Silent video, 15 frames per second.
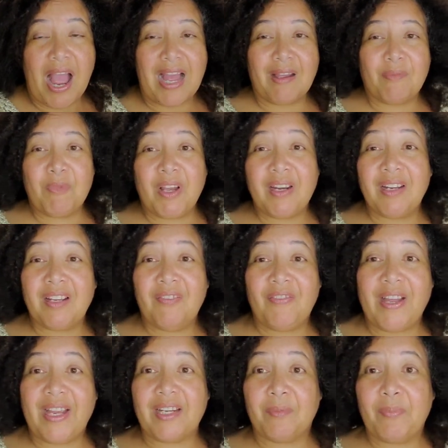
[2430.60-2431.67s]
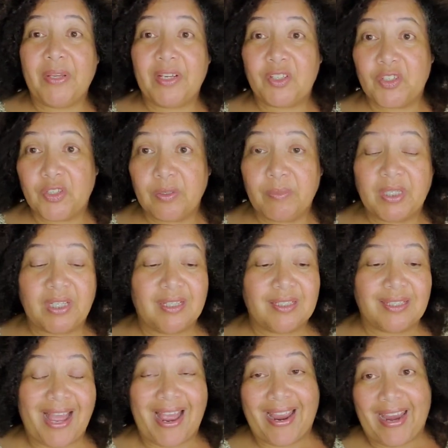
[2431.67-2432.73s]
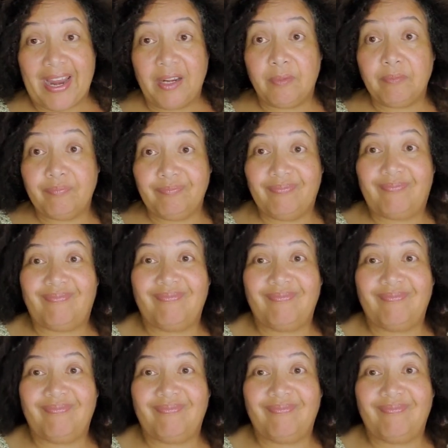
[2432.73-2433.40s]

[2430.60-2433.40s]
I'm going to find a picture because I ate them.